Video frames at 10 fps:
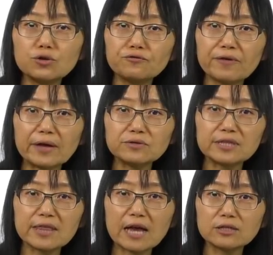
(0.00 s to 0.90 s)
you
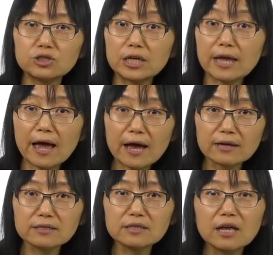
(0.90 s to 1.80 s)
found that gene
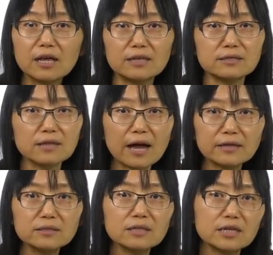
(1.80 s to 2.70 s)
X is
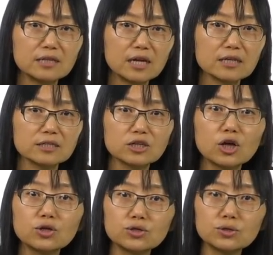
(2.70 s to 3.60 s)
tightly linked
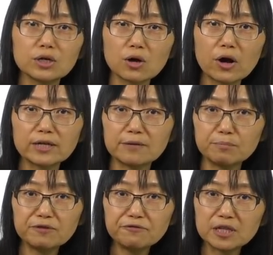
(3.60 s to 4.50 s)
to the cardiac
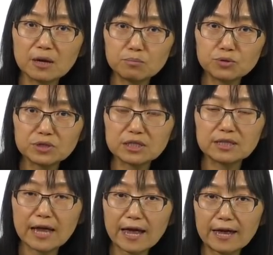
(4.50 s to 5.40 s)
bifida
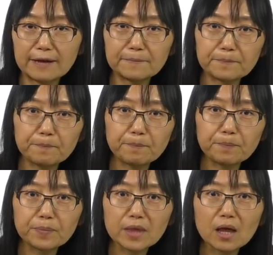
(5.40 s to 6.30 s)
mutant A.
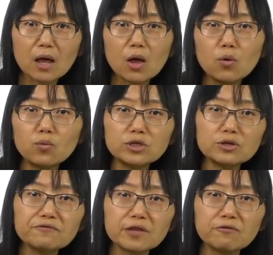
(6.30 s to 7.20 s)

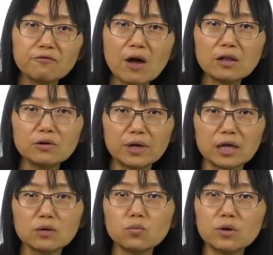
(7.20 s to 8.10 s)
Which of the
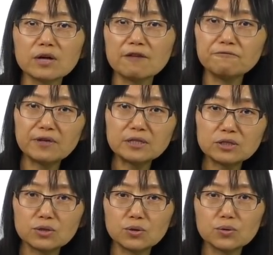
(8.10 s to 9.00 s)
following will
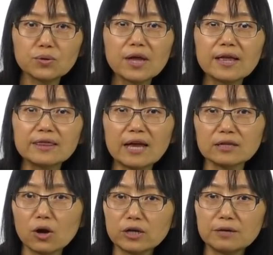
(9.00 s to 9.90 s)
convince you
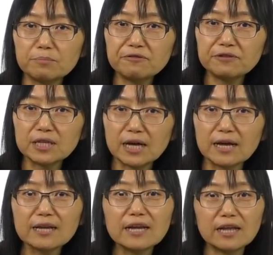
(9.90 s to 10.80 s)
that cardiac
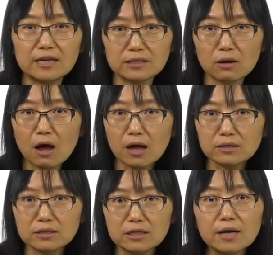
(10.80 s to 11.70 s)
bifida is
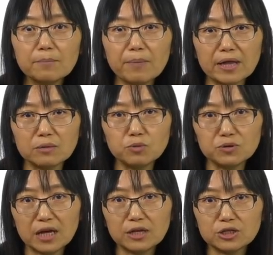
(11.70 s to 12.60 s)
caused by the
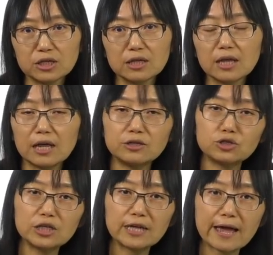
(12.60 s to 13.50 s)
mutation in
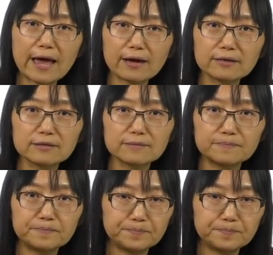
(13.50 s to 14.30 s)
gene X?